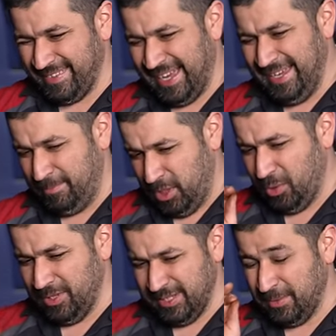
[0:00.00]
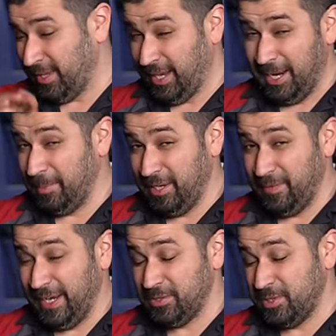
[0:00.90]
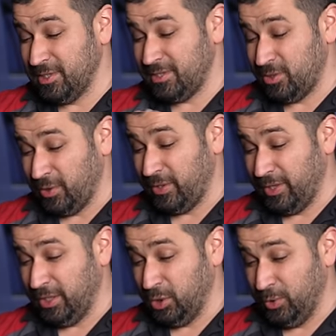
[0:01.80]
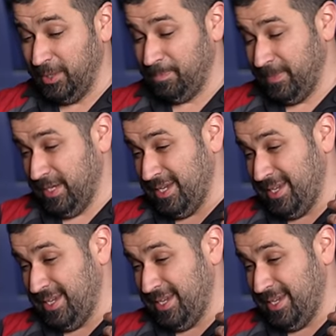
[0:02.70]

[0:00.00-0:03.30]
I am noticing with a lot of manufacturers, Toyota included,